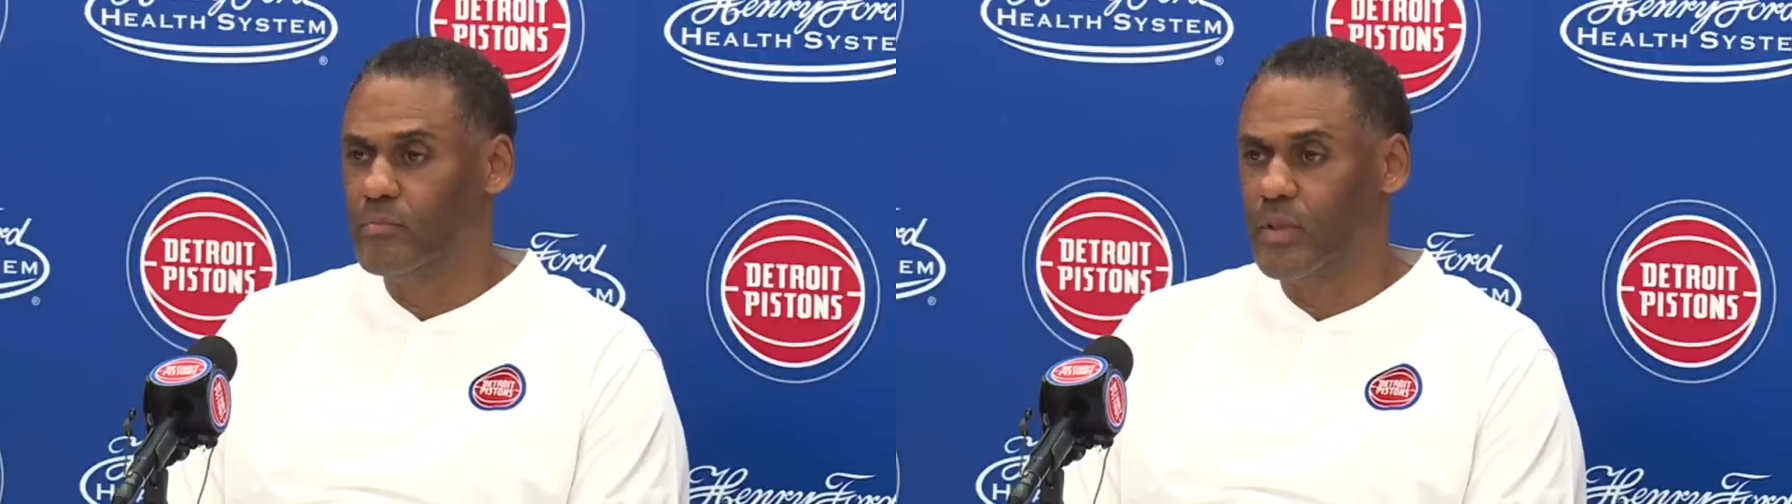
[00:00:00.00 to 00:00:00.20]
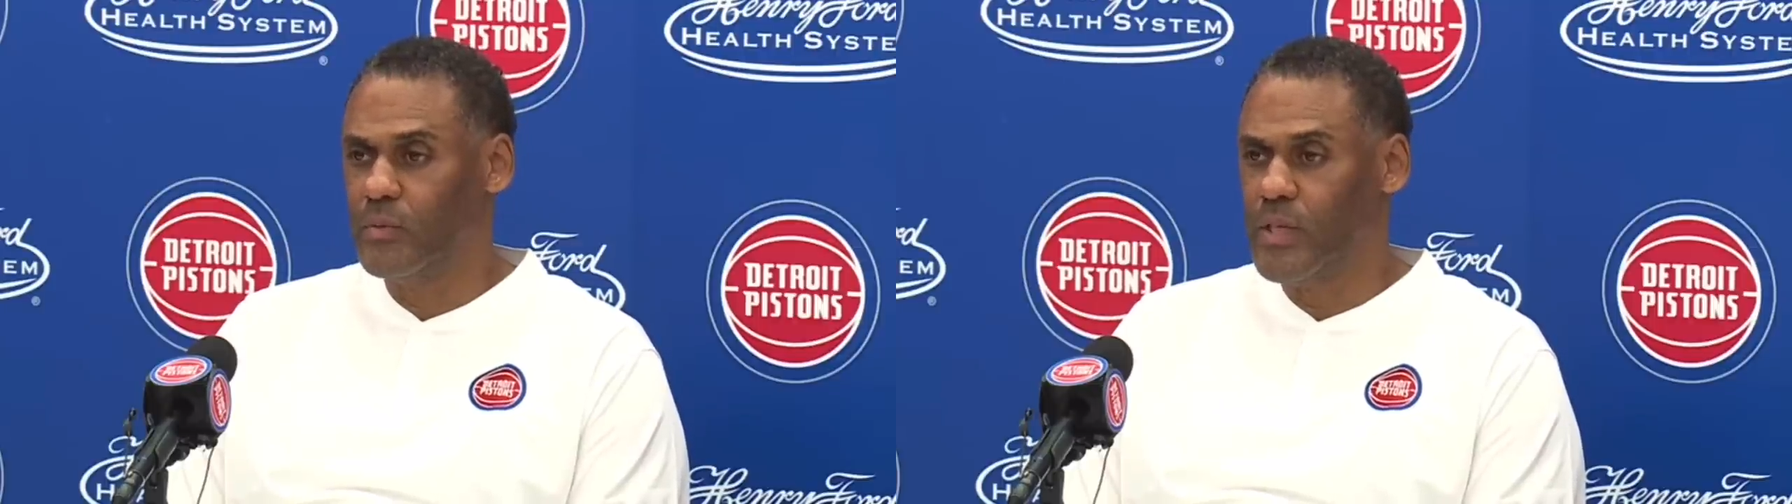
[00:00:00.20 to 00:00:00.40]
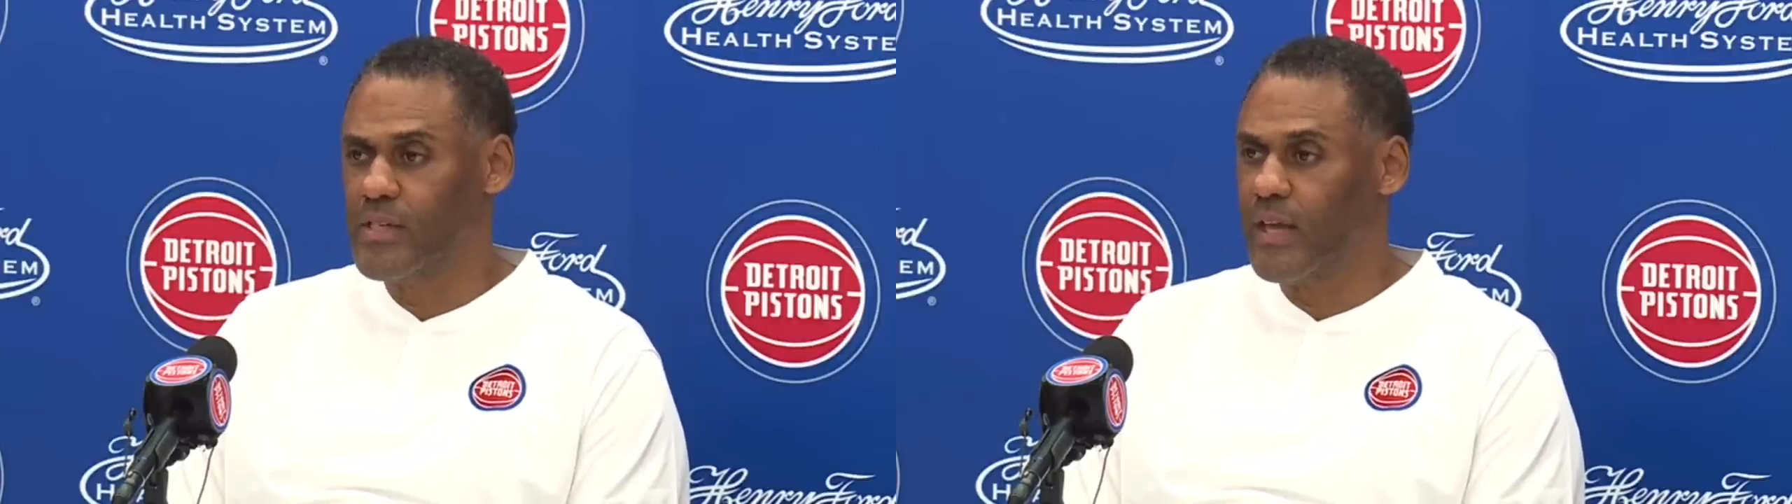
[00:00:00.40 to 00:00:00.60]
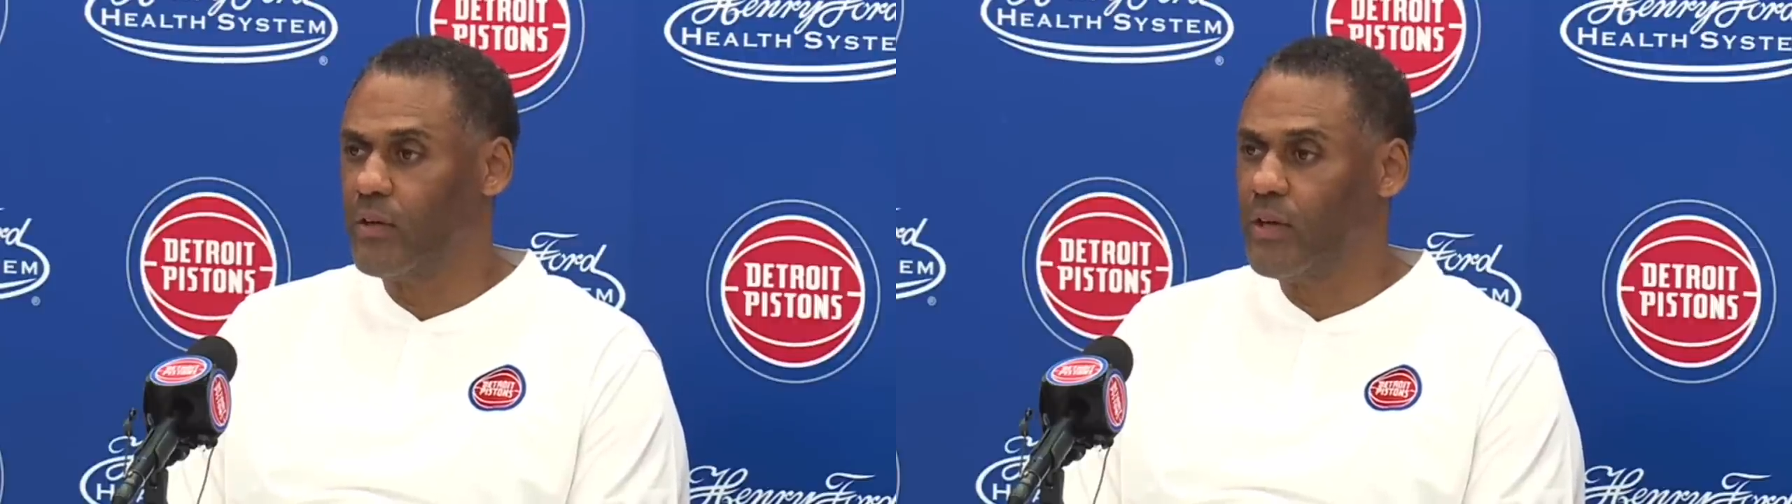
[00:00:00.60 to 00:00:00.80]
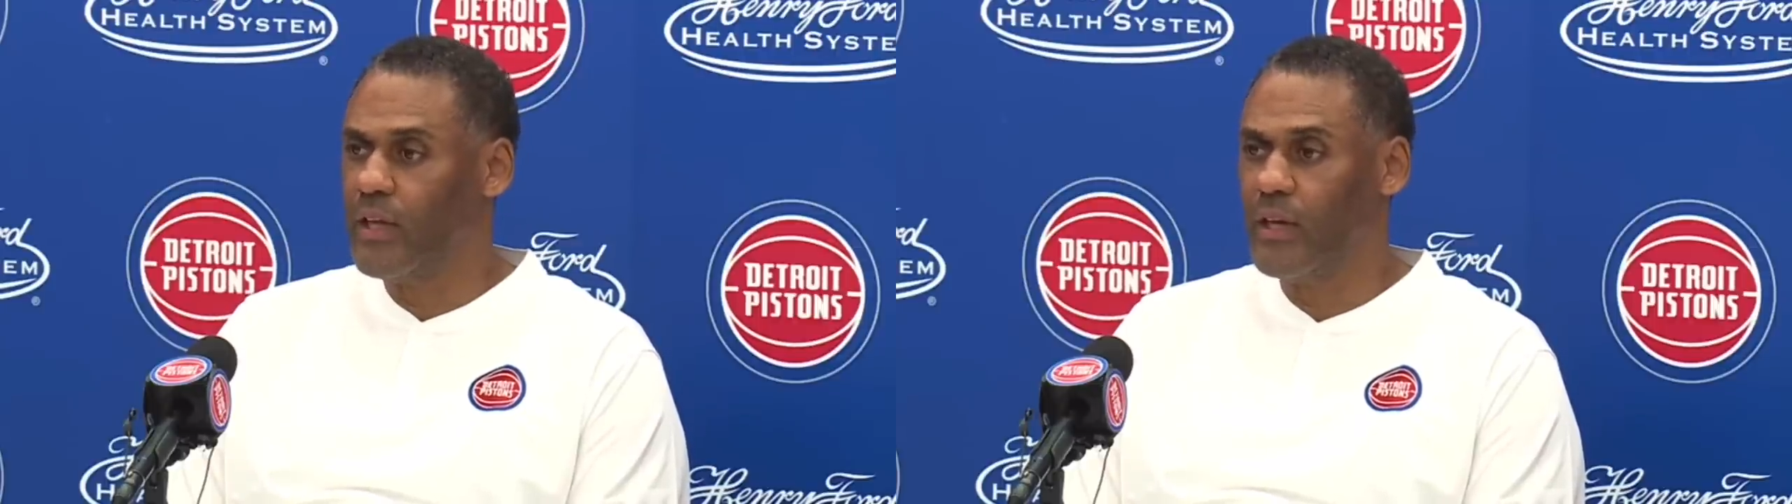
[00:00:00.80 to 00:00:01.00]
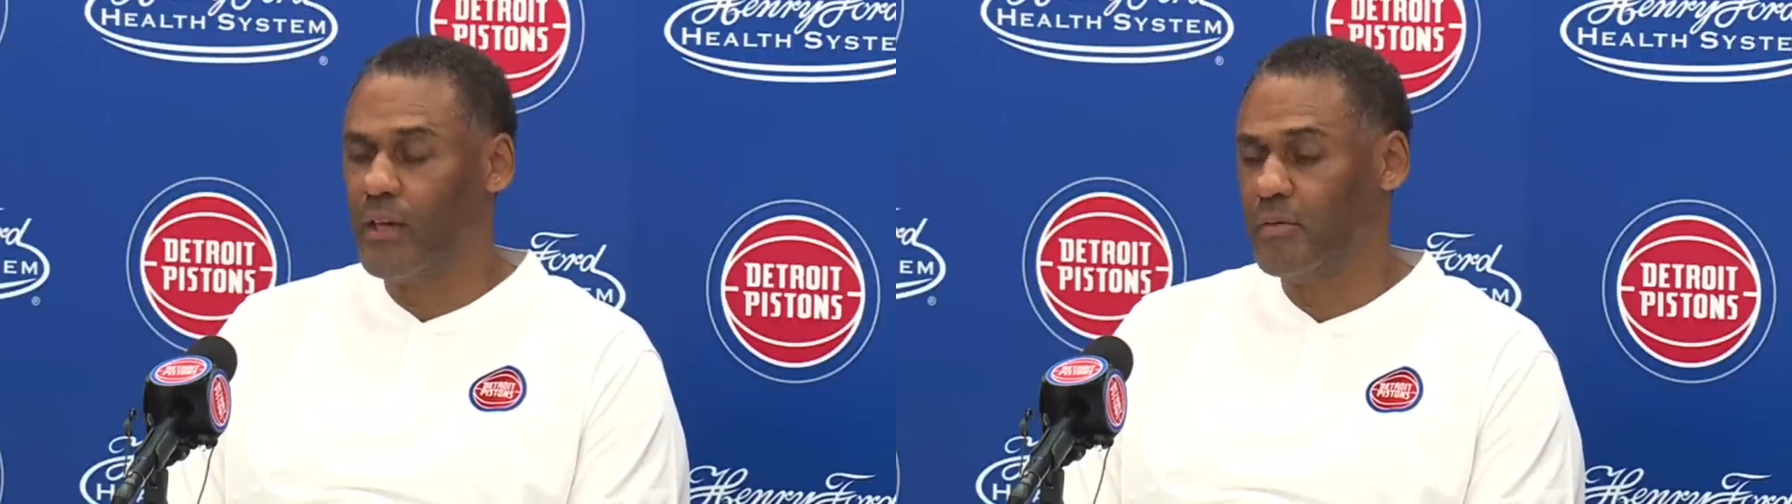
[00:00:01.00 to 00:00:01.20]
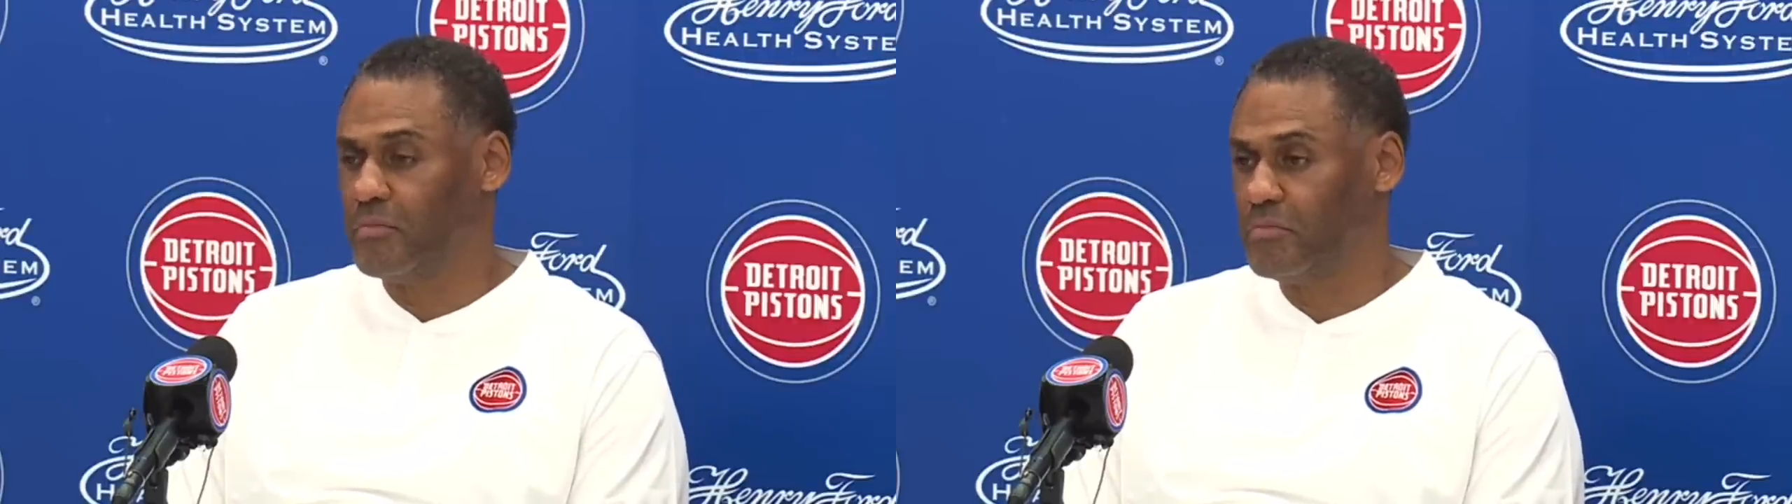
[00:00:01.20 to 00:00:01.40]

But we settled in and